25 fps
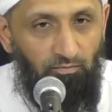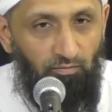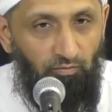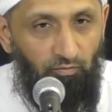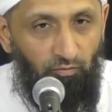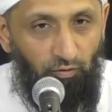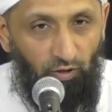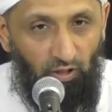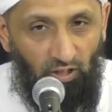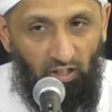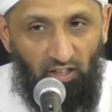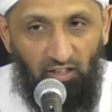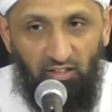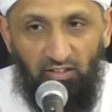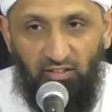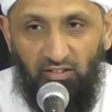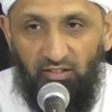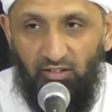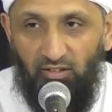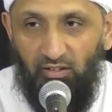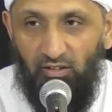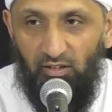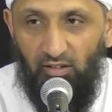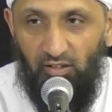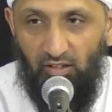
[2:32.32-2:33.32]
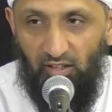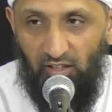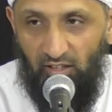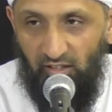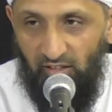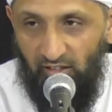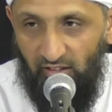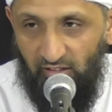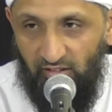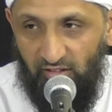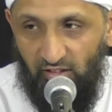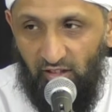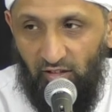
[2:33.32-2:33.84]
for us
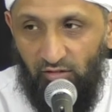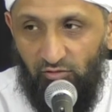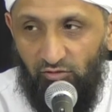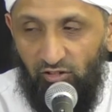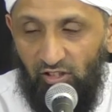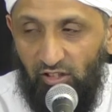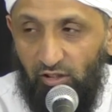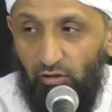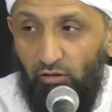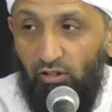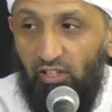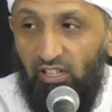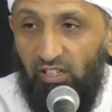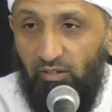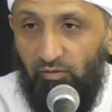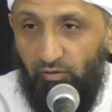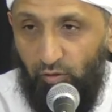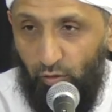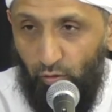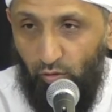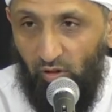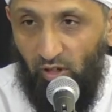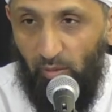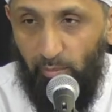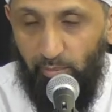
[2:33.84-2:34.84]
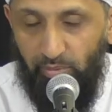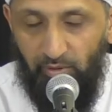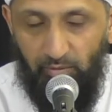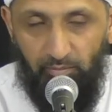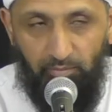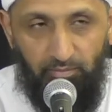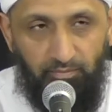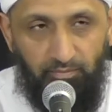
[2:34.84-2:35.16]
in this country to leave Europe.